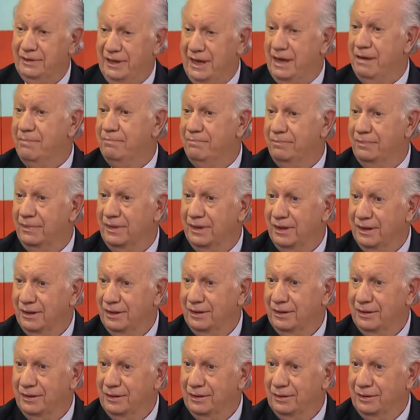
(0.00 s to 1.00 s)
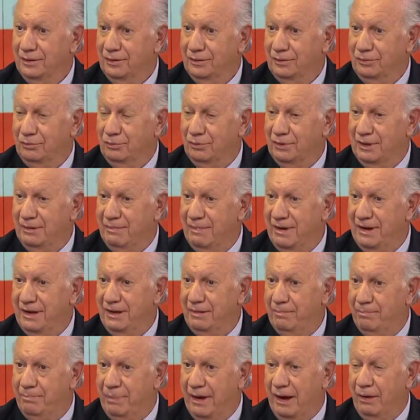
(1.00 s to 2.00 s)
him to remain in
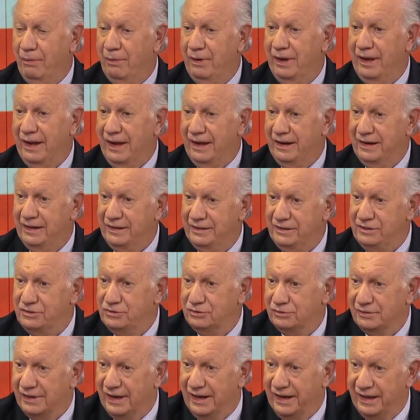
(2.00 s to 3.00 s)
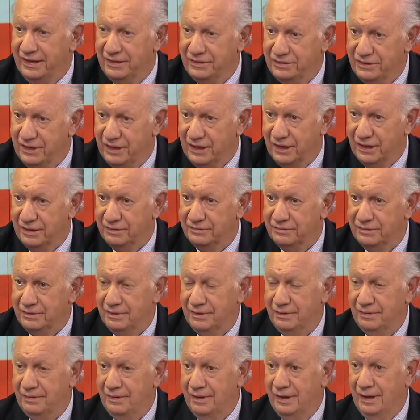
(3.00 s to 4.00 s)
power an additional 8 years.
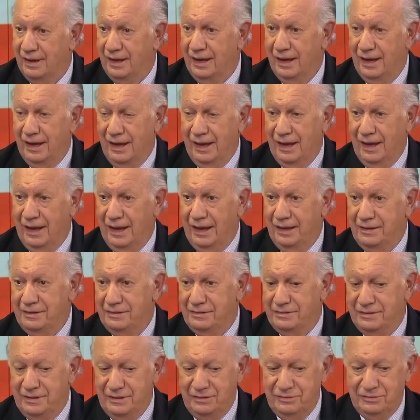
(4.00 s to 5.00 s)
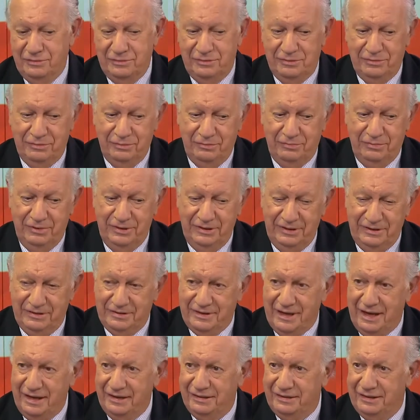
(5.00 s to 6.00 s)
And since we
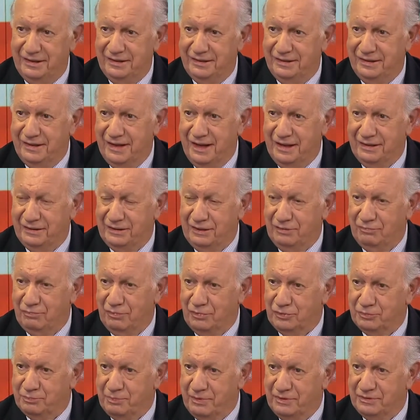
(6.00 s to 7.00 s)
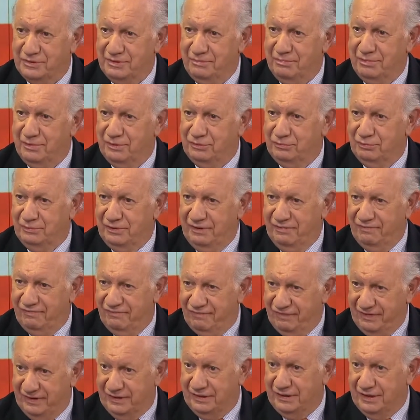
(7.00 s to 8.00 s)
decided that it was possible to
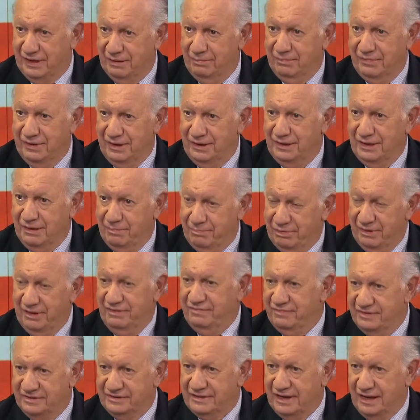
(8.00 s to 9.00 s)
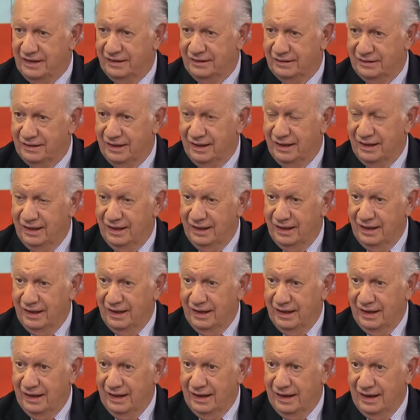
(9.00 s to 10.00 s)
defeat him in a plebiscite,
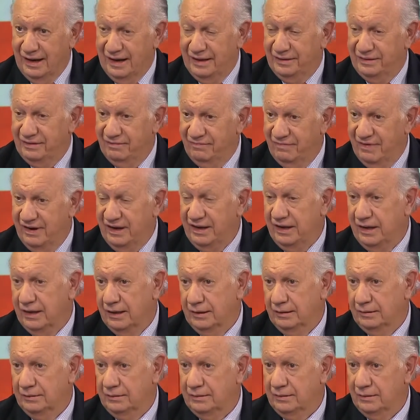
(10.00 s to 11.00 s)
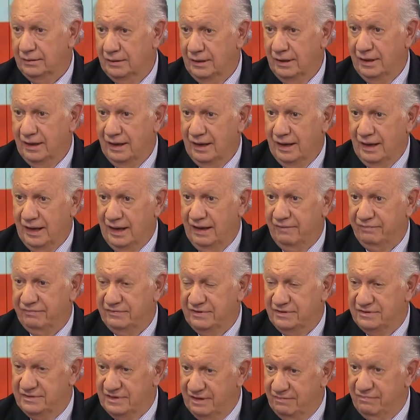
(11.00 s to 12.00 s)
at the very end, after
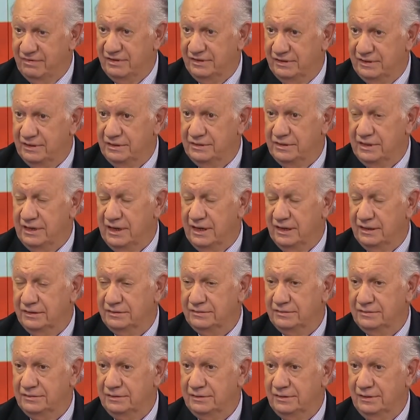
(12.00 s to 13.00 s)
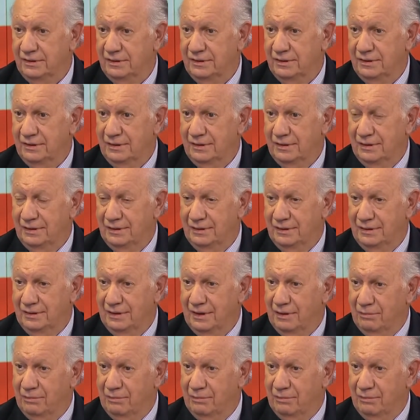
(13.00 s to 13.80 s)
17 years, there